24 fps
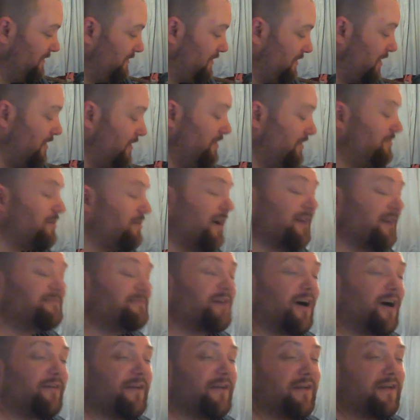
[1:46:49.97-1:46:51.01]
The only
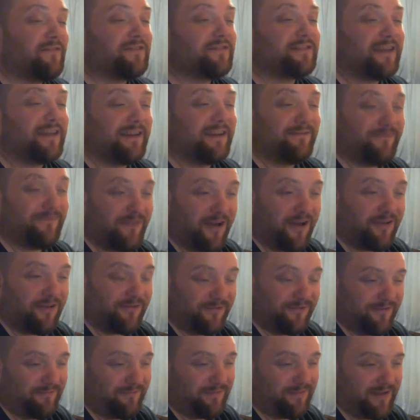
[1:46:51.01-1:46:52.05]
times I've ever seen
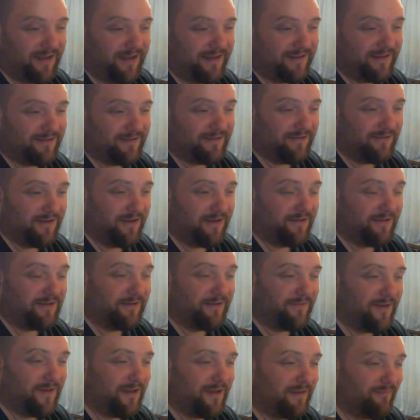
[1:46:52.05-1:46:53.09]
rosary beads was when I was
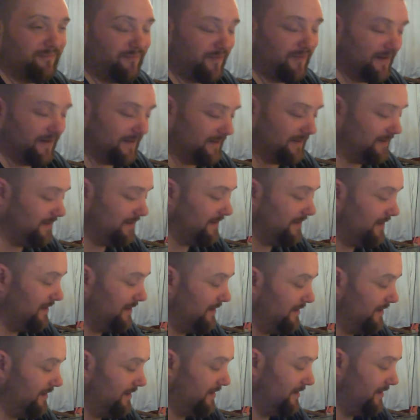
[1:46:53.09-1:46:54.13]
in fucking prison
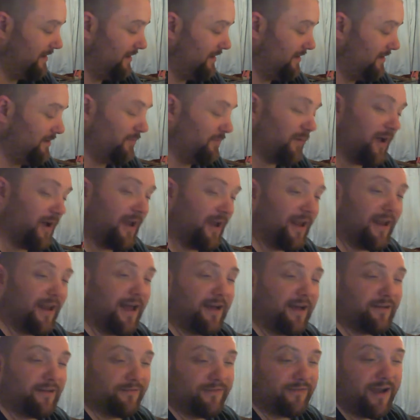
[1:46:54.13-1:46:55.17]
and you weren't
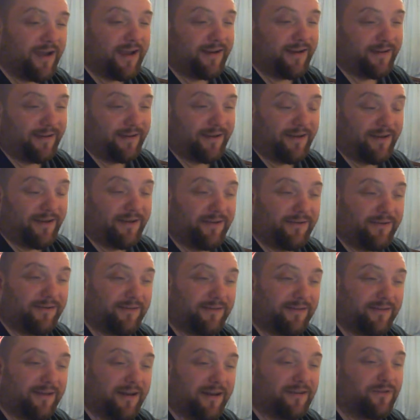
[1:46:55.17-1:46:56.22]
allowed a radio
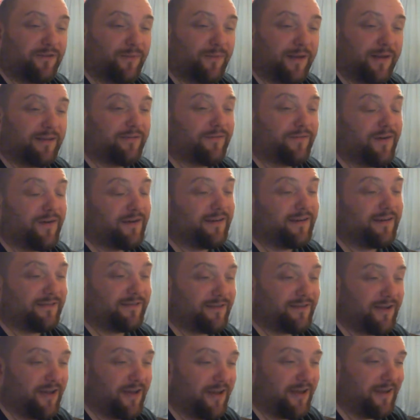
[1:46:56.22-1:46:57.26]
unless you went to fucking
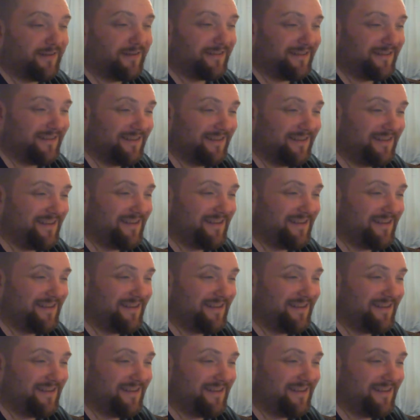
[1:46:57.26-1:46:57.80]
church.